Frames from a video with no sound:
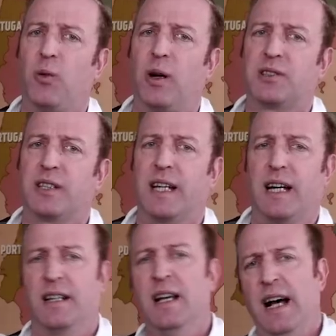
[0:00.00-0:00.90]
once
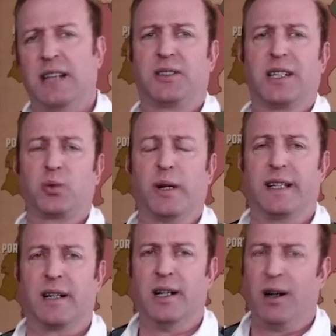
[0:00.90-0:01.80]
again, as this
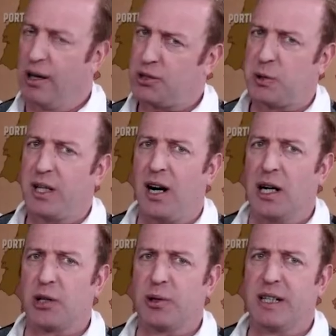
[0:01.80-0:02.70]
week,
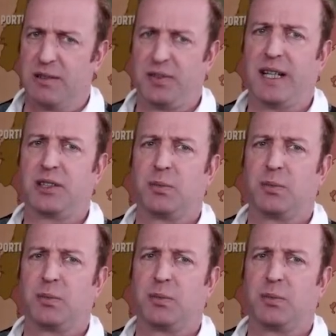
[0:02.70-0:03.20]
Austria-Hungary invades